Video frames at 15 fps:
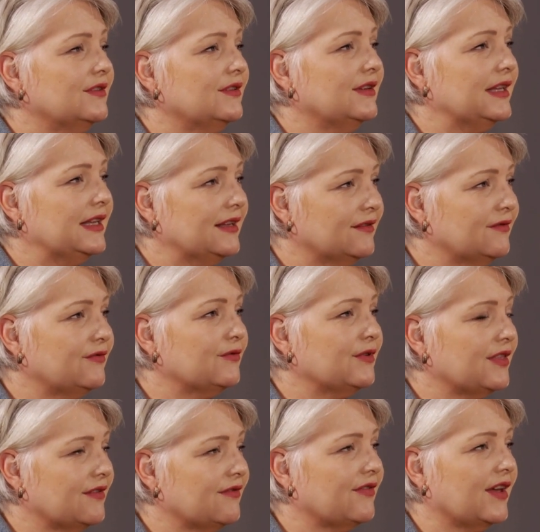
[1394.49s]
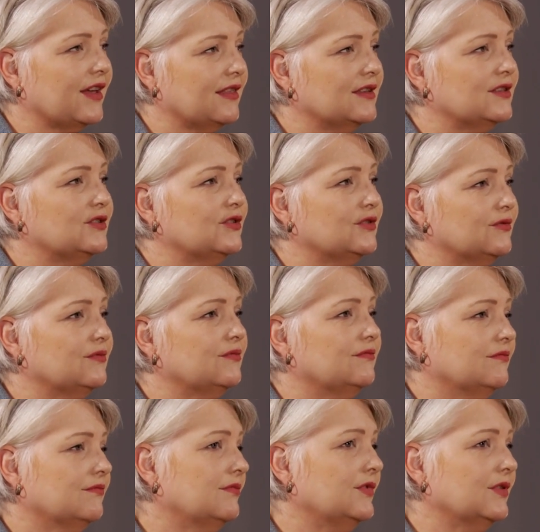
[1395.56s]
live with the fact that you
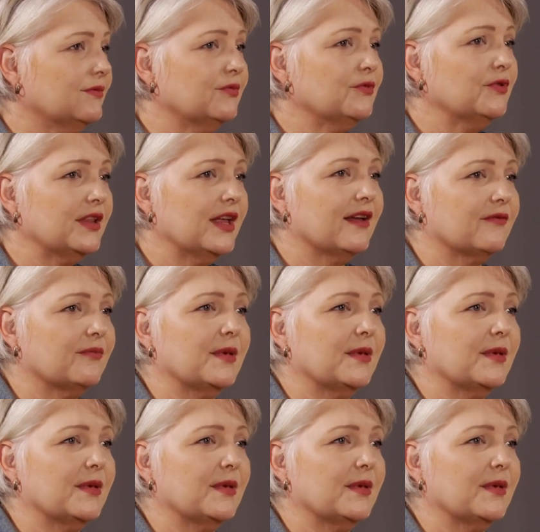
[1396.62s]
will have